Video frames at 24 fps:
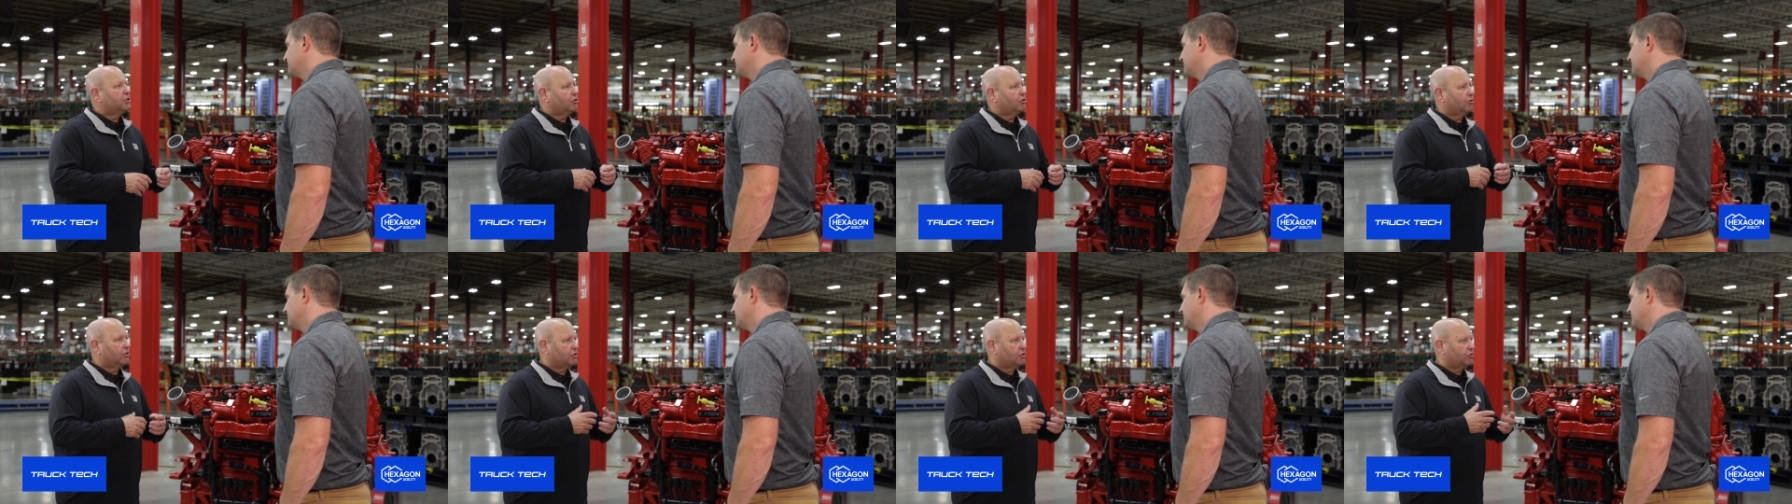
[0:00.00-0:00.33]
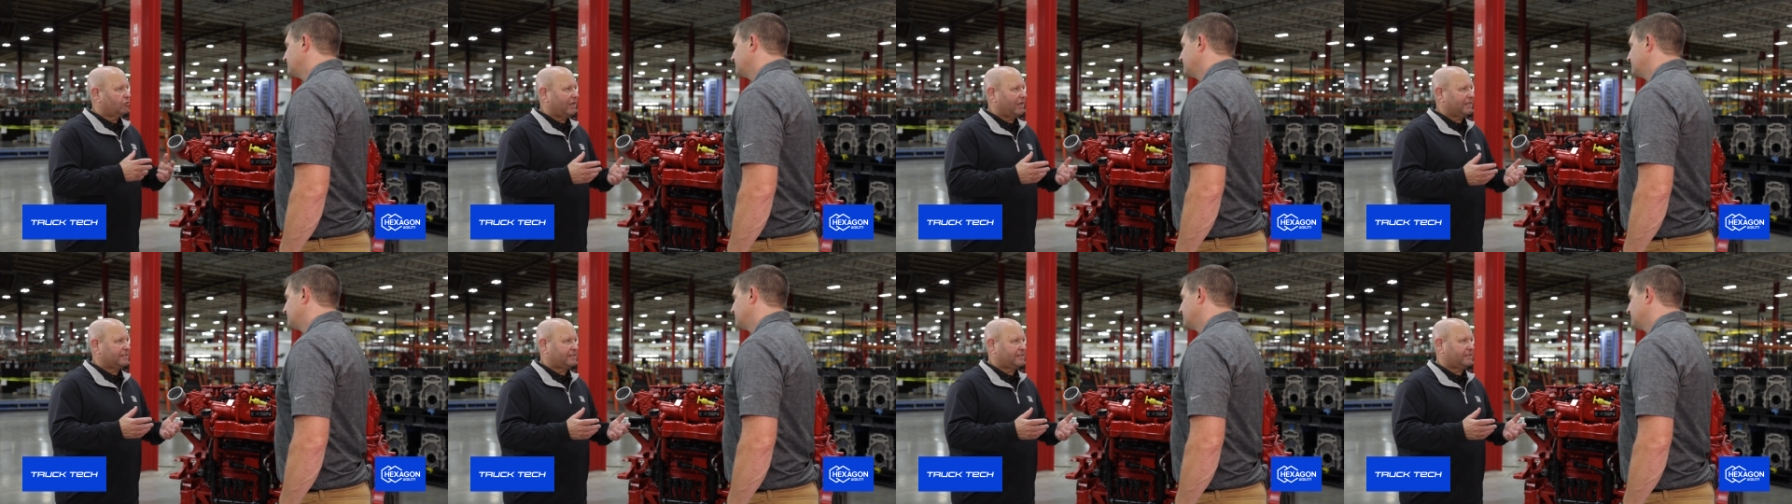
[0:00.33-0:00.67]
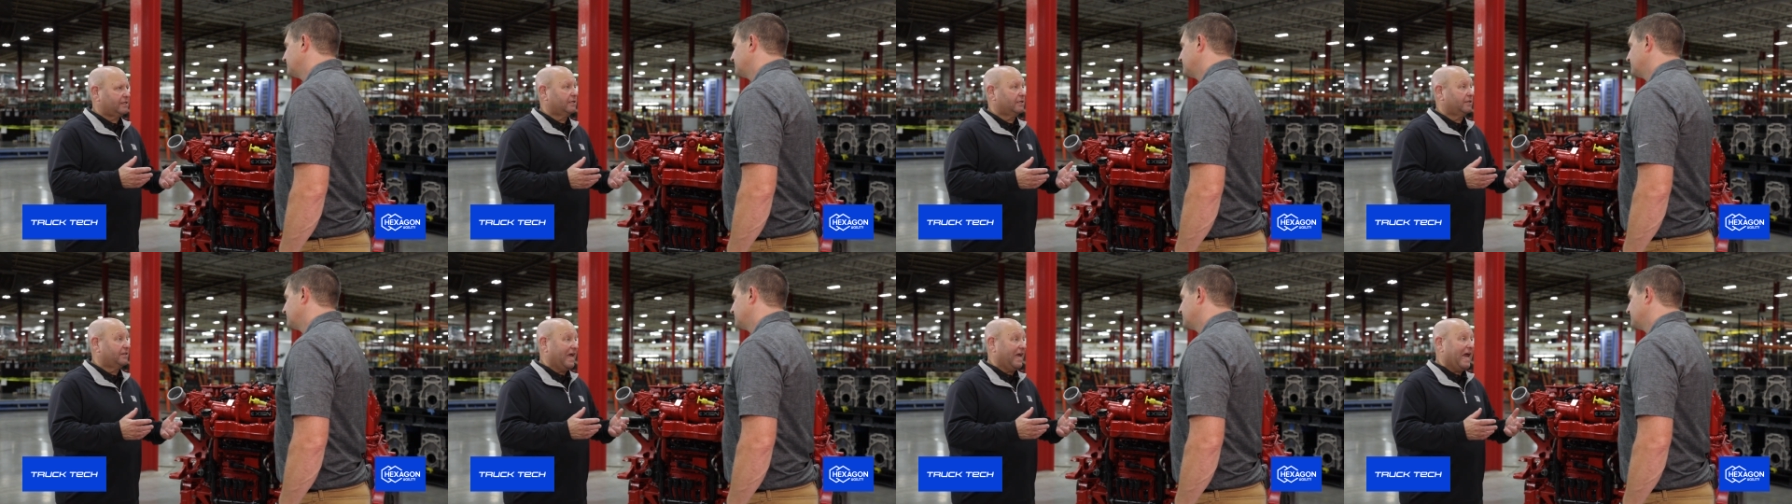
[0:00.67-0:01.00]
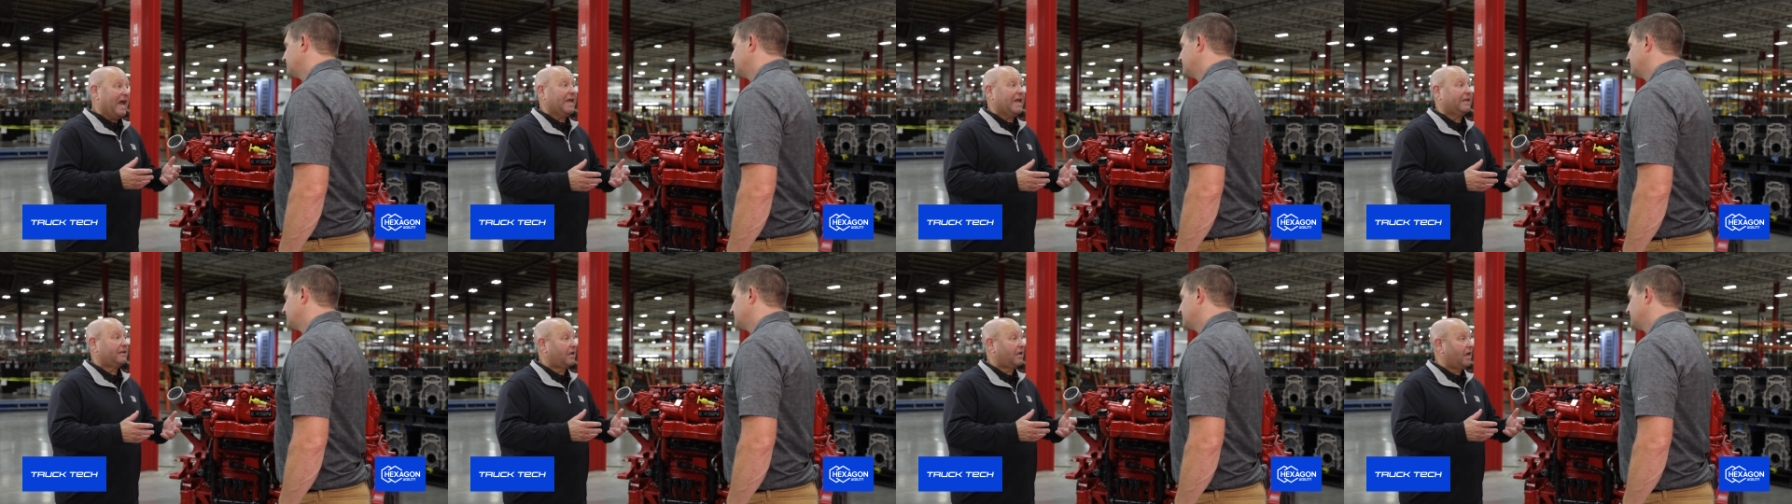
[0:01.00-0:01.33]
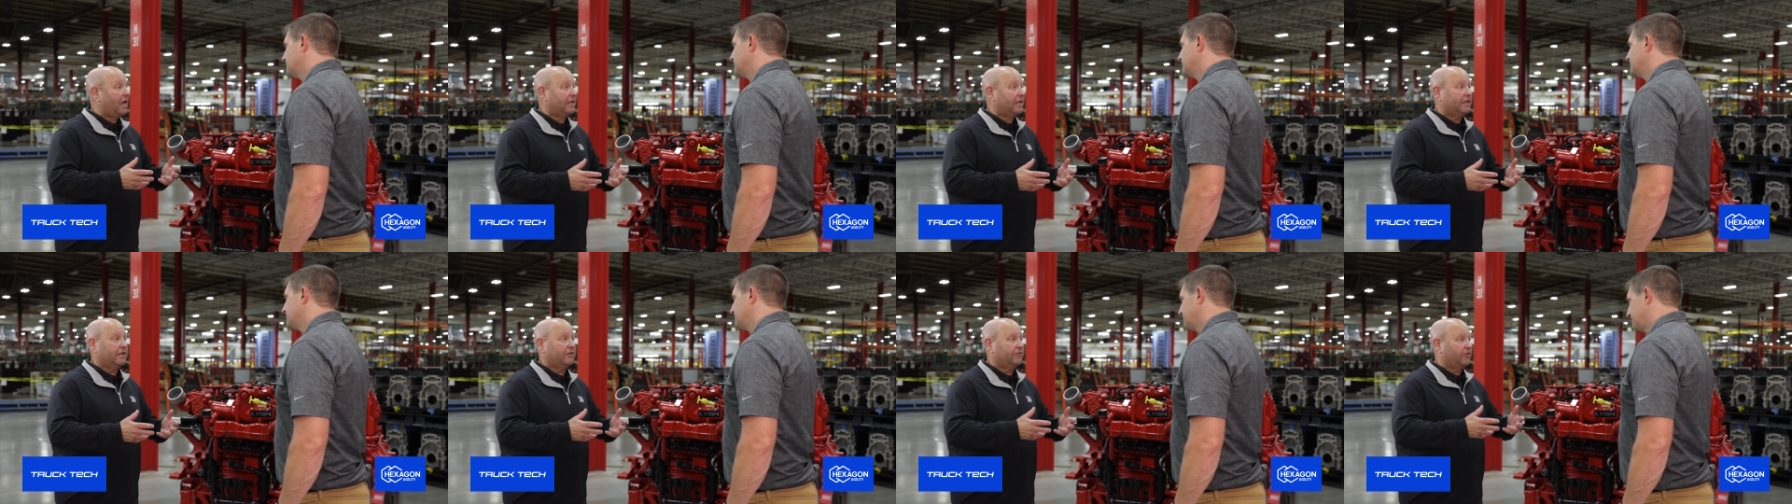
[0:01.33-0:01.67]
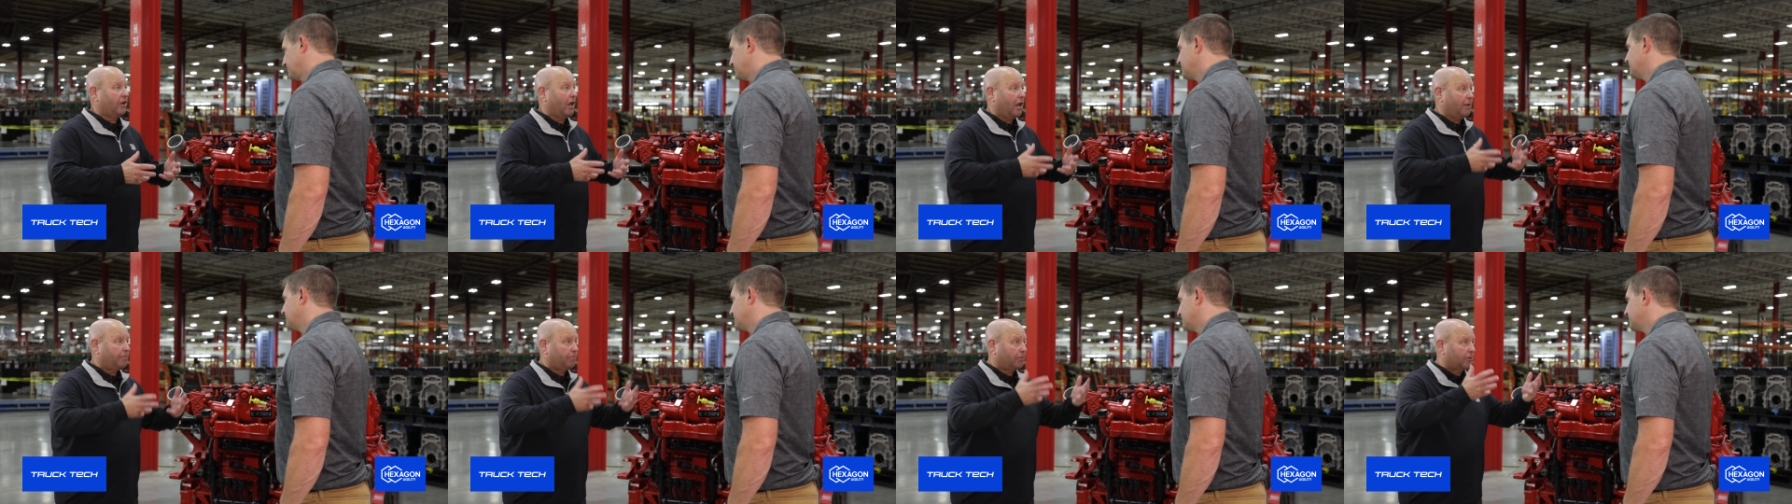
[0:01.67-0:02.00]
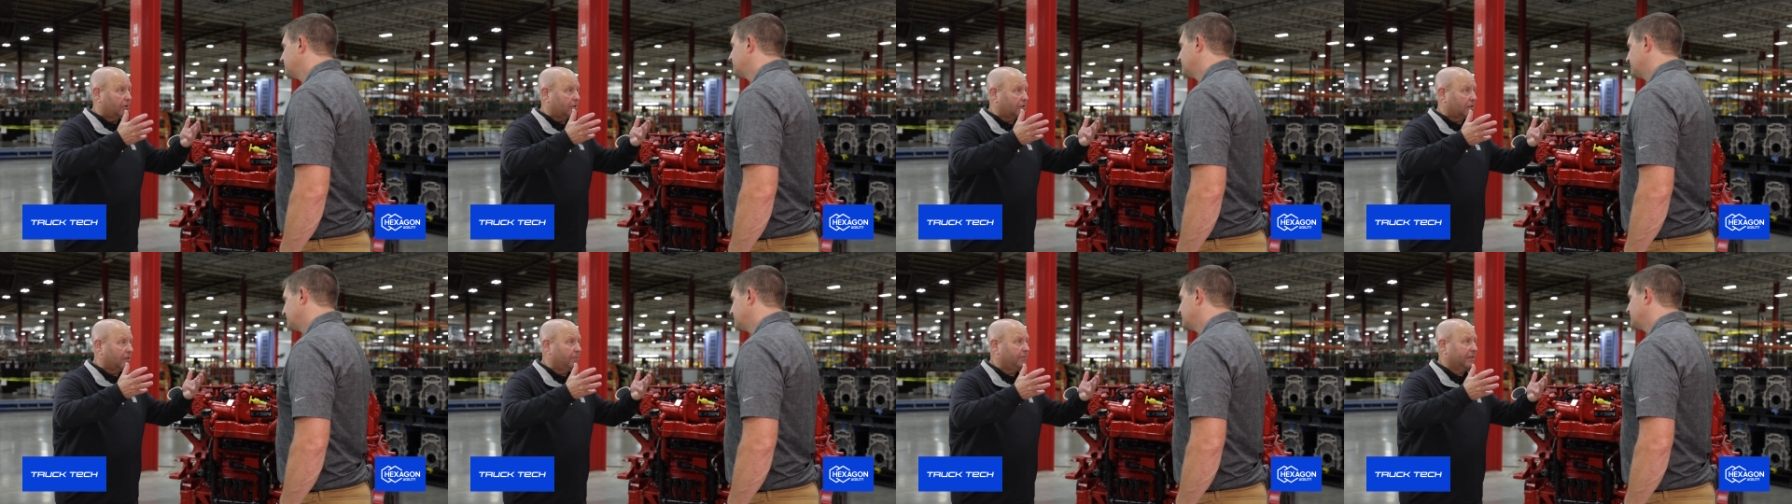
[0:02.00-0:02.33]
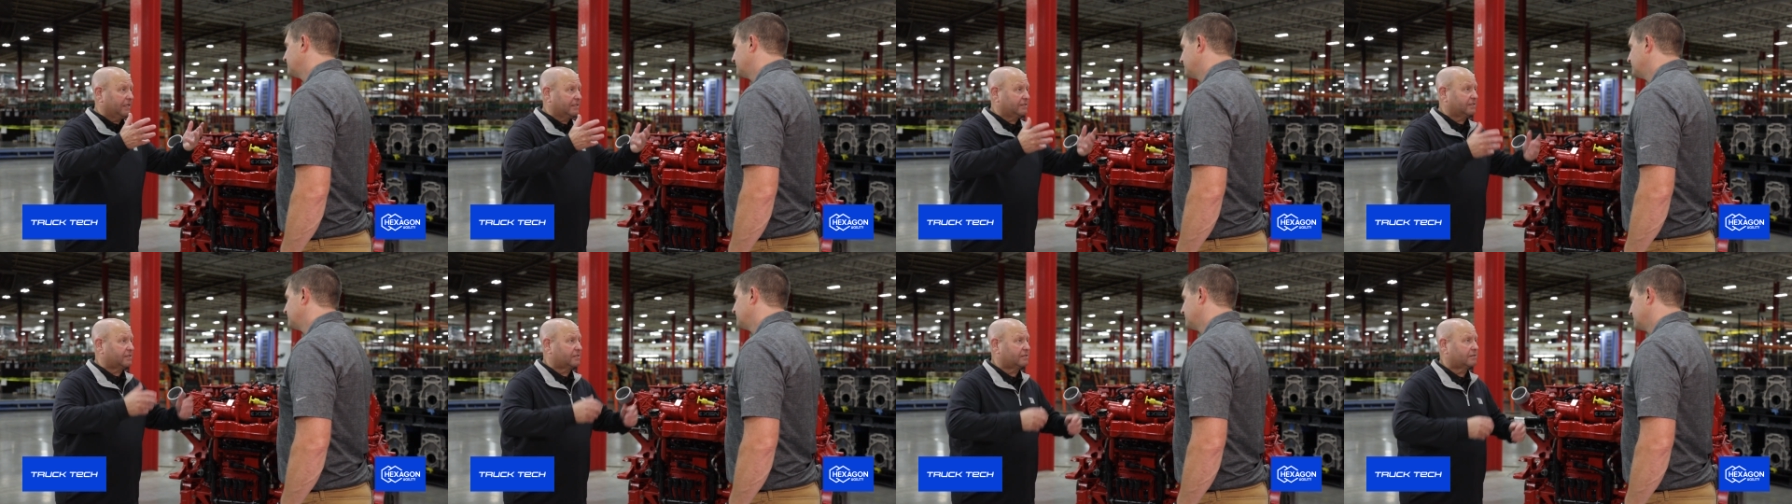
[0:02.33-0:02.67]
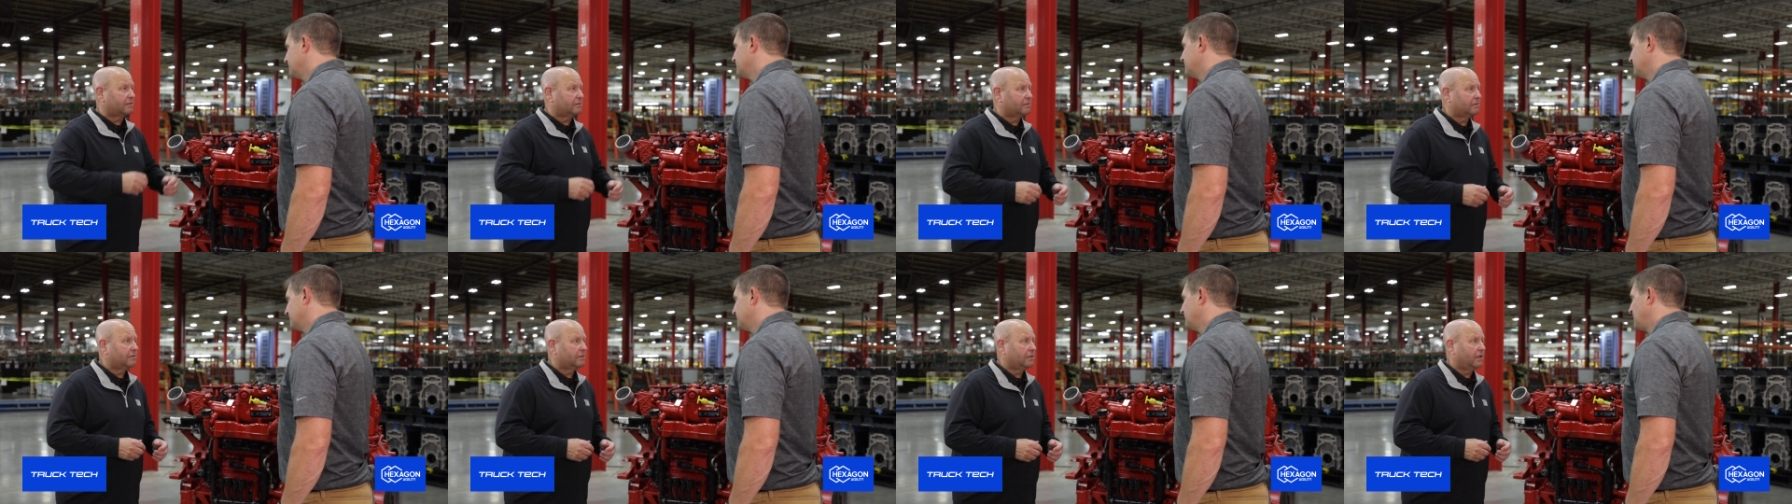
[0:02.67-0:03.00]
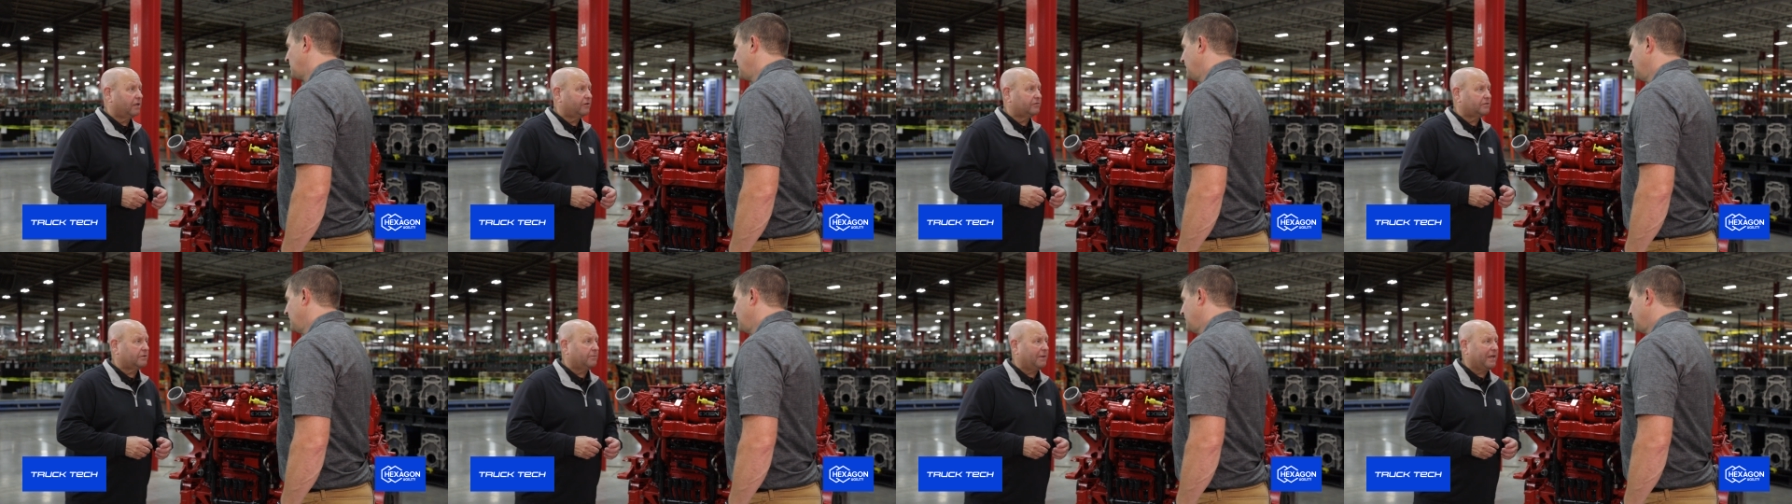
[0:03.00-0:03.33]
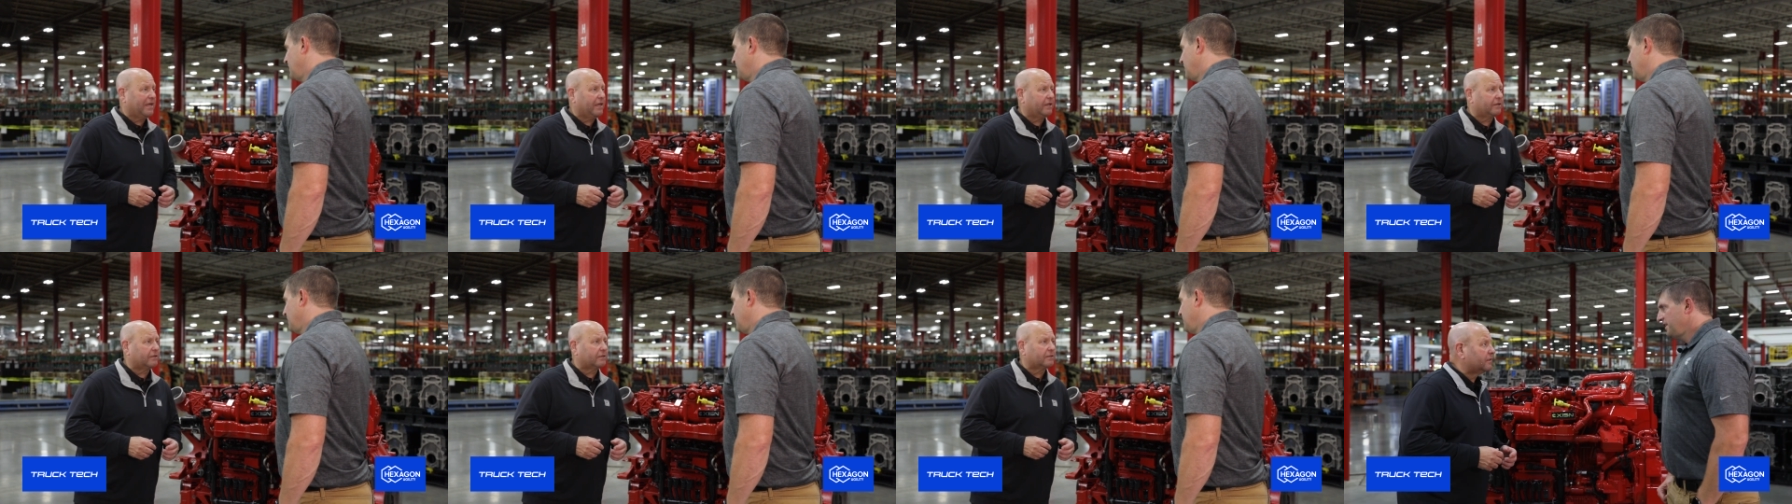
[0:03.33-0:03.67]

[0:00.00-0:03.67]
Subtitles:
to address that kind of upper limits of demand?